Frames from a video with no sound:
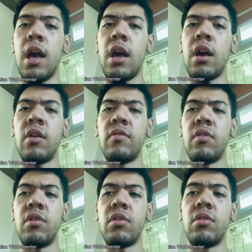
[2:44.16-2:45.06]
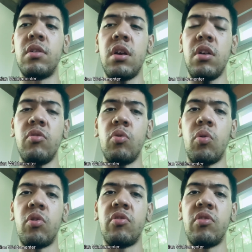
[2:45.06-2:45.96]
and uh,
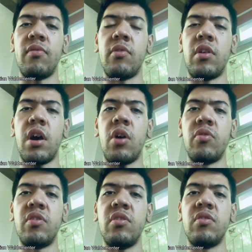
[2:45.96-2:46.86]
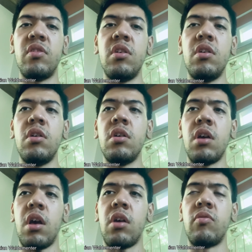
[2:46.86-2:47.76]
indoors of houses,
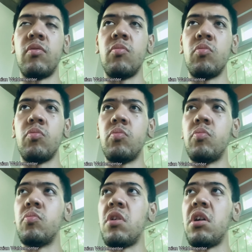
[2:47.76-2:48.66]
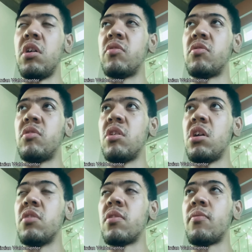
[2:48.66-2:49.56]
and it's
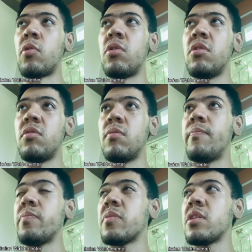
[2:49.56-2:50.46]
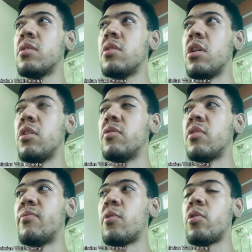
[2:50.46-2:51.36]
it's a very is a
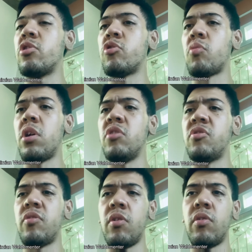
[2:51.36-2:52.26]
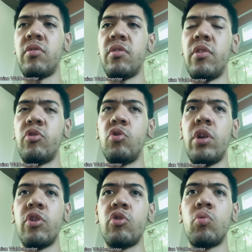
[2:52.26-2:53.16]
very strange year. Uh,
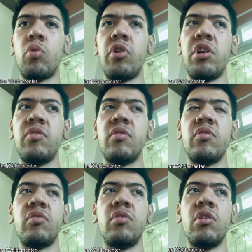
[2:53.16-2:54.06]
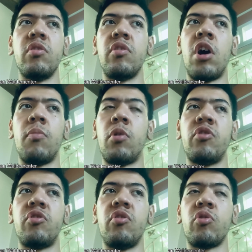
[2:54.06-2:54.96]
2020 just not
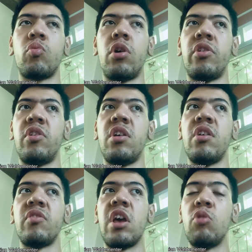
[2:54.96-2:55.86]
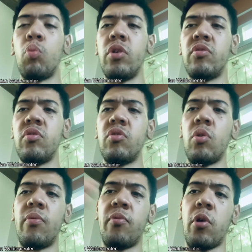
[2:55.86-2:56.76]
much this quality. Is it went to
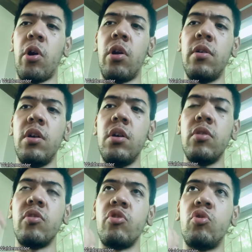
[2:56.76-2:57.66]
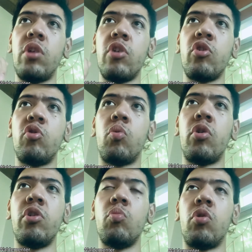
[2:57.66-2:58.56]
so far. The
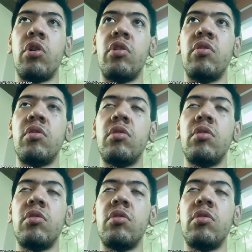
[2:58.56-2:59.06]
2021